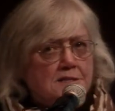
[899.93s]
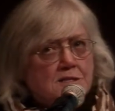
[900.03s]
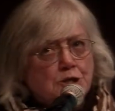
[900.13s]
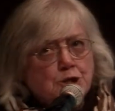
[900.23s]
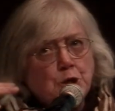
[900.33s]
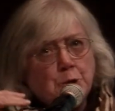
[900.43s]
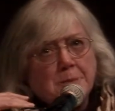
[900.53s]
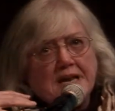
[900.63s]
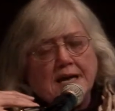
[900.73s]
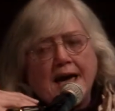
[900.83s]

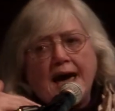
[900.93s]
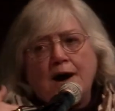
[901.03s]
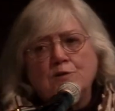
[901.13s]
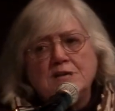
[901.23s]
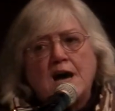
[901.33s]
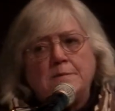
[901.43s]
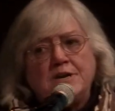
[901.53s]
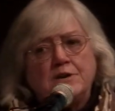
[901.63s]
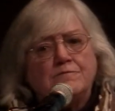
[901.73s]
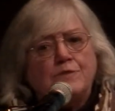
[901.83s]
determining how time
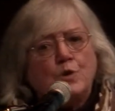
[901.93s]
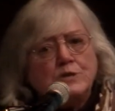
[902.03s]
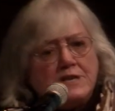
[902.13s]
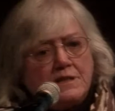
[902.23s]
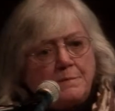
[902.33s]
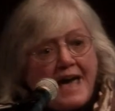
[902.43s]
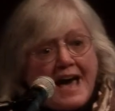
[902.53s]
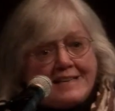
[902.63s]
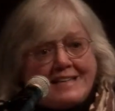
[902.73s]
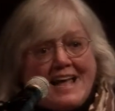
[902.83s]
had unfolded
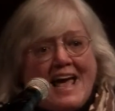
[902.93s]
past,